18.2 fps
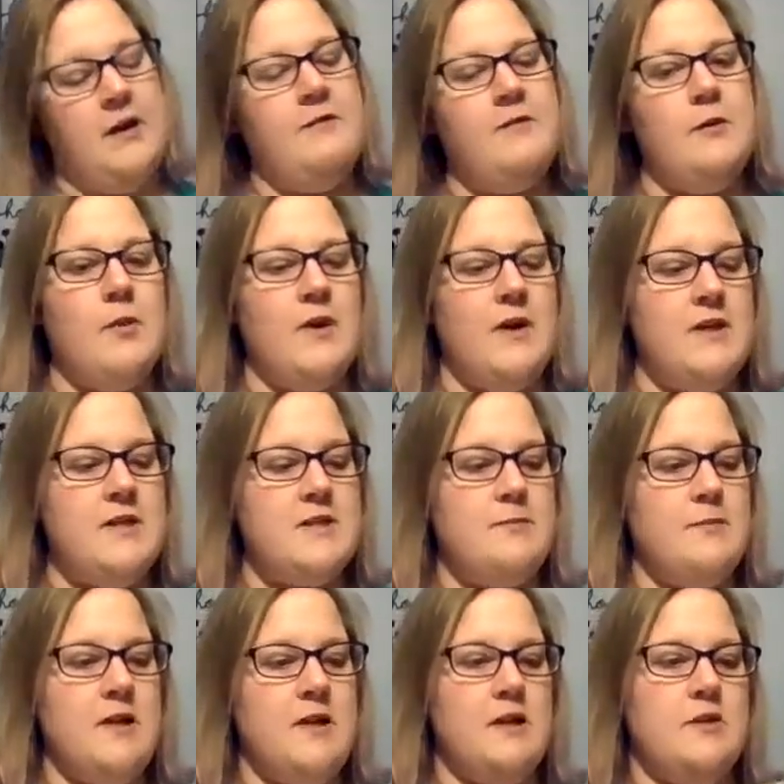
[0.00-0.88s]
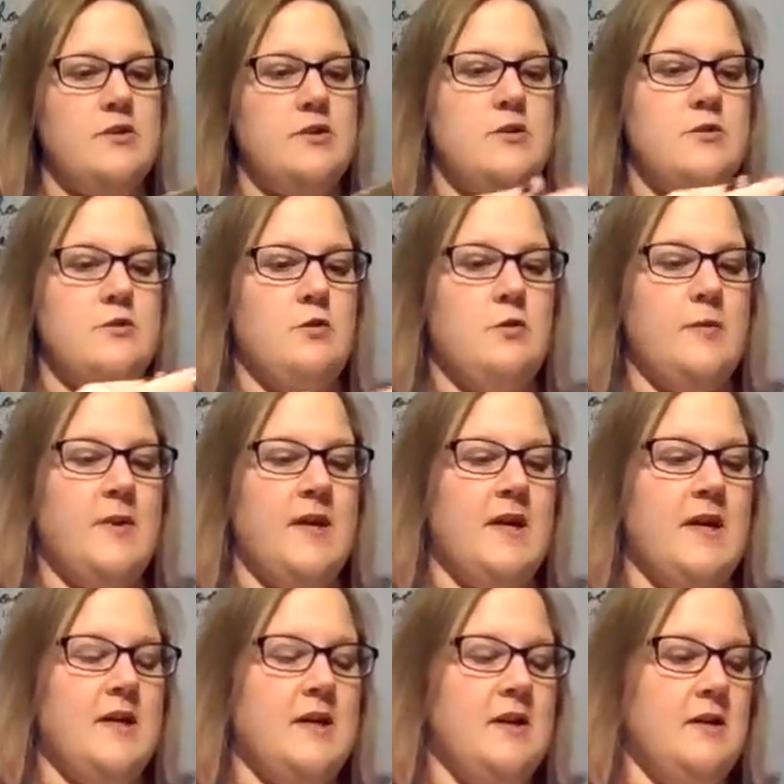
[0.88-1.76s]
If you wanted to make your
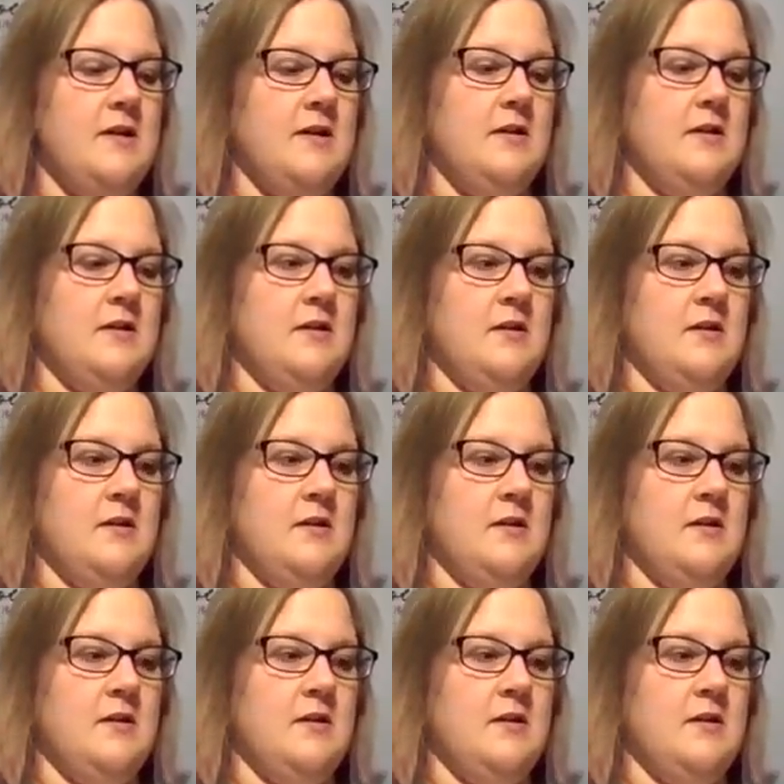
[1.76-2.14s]
snowman